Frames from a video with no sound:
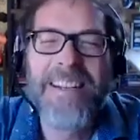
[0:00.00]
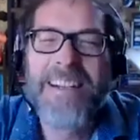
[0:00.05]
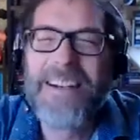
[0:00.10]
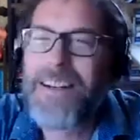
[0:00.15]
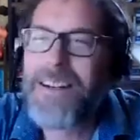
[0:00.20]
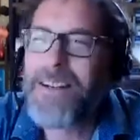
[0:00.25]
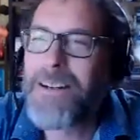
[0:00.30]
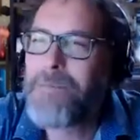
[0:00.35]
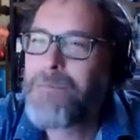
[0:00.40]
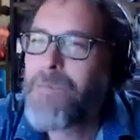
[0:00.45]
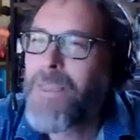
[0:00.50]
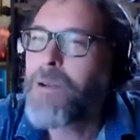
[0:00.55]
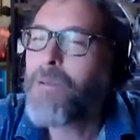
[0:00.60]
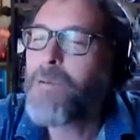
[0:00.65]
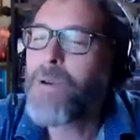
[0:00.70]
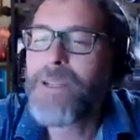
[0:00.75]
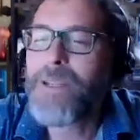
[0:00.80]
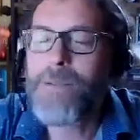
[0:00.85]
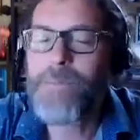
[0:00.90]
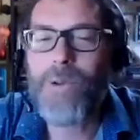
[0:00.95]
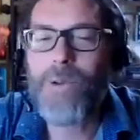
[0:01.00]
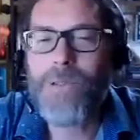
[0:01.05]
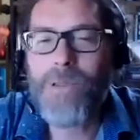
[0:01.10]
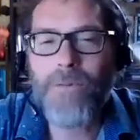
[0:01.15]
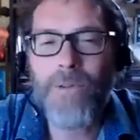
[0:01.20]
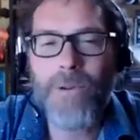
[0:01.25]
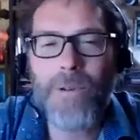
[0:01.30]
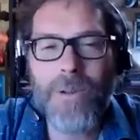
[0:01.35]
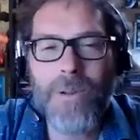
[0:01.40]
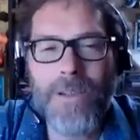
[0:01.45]
Well, I suppose
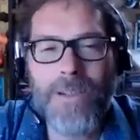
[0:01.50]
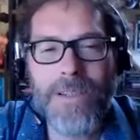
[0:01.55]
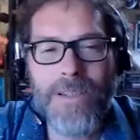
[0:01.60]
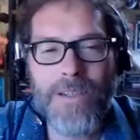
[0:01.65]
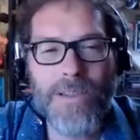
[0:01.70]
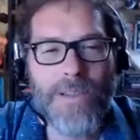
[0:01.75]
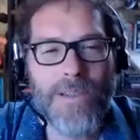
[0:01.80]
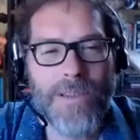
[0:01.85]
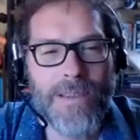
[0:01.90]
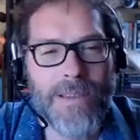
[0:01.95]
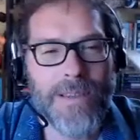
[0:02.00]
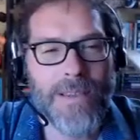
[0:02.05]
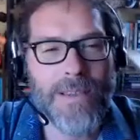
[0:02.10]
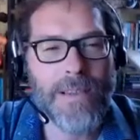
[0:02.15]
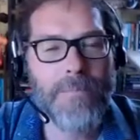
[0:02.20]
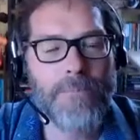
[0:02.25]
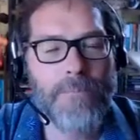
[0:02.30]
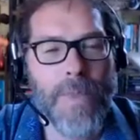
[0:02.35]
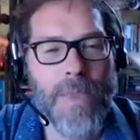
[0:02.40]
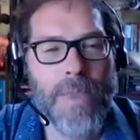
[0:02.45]
if we looked at just the